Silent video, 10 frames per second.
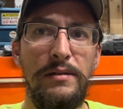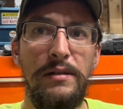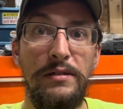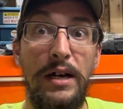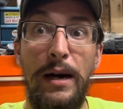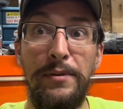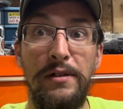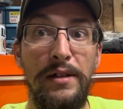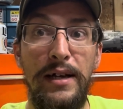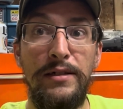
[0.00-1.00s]
a top of the
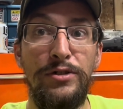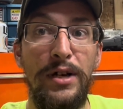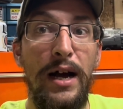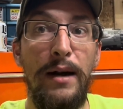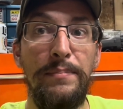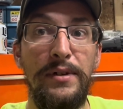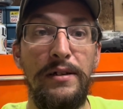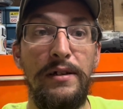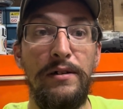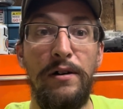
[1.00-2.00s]
line shop
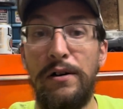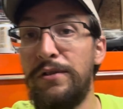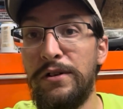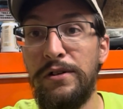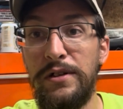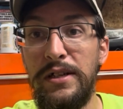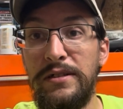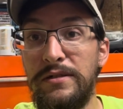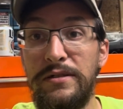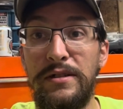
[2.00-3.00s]
and all the goodies
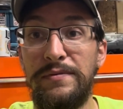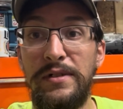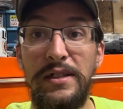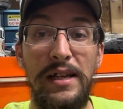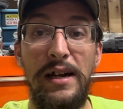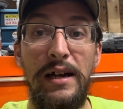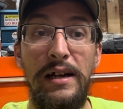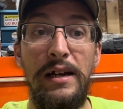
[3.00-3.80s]
and stuff like that.